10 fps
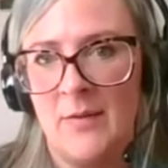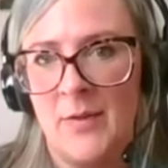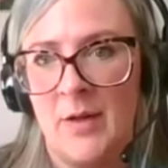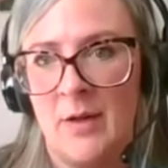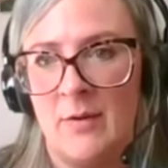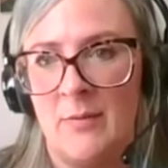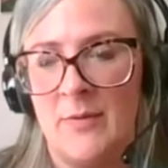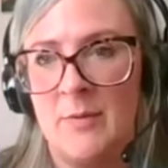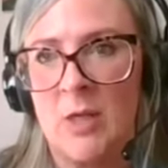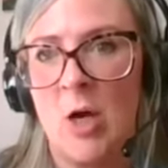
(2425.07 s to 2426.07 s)
there
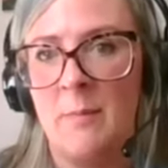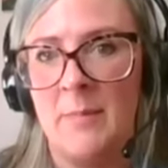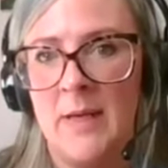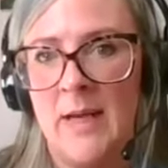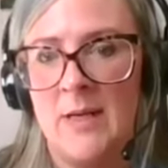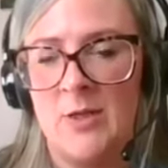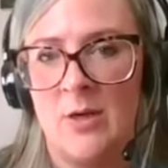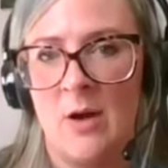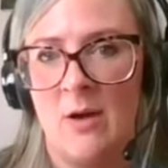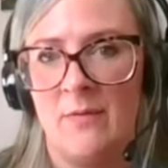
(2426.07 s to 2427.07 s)
was a
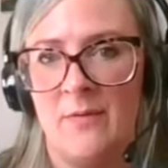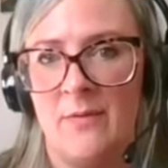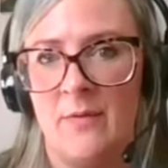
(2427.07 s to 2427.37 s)
combination of